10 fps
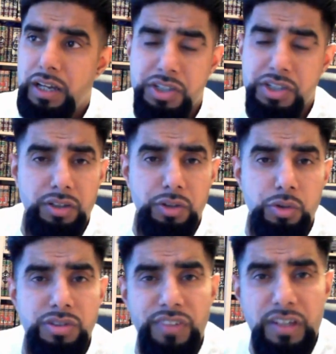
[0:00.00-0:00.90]
Sheikh
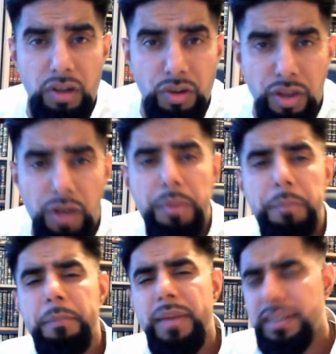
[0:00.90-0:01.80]
Yusuf Al-Qardawi,
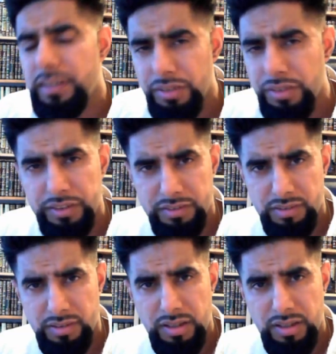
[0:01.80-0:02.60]
and many others